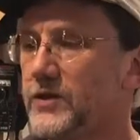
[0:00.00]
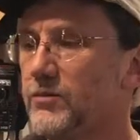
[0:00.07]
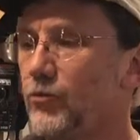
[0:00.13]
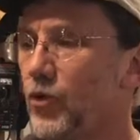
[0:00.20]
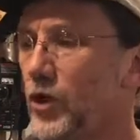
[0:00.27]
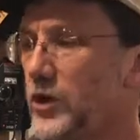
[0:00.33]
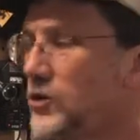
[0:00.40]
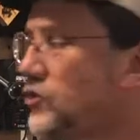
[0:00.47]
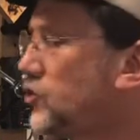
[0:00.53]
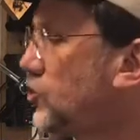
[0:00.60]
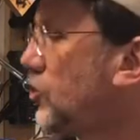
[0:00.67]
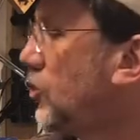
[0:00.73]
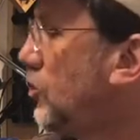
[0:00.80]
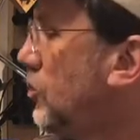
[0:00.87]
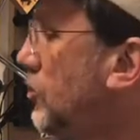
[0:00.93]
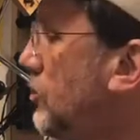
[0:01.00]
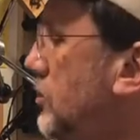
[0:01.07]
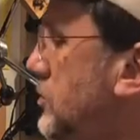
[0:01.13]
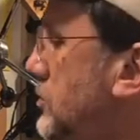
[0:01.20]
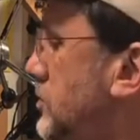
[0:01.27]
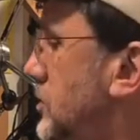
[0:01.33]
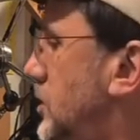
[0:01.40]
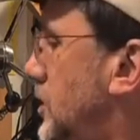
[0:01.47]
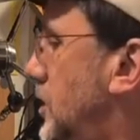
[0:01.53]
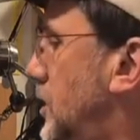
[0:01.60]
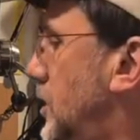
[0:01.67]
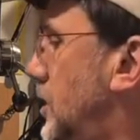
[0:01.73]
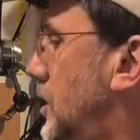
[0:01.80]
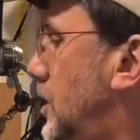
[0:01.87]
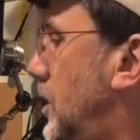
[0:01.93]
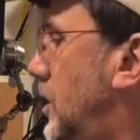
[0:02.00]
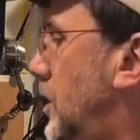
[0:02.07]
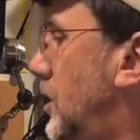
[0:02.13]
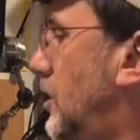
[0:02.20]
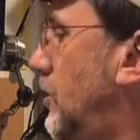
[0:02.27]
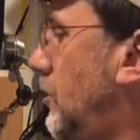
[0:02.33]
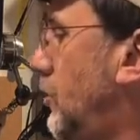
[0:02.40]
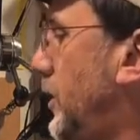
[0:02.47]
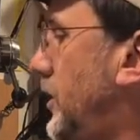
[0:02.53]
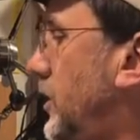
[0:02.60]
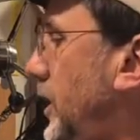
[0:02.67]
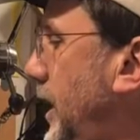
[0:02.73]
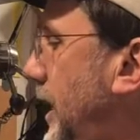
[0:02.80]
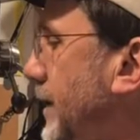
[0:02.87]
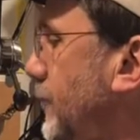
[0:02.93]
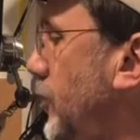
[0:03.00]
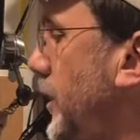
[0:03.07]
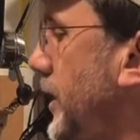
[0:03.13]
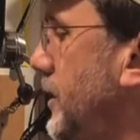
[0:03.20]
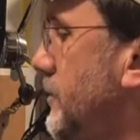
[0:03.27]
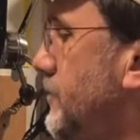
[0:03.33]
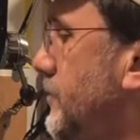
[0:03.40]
more control when you're hammering.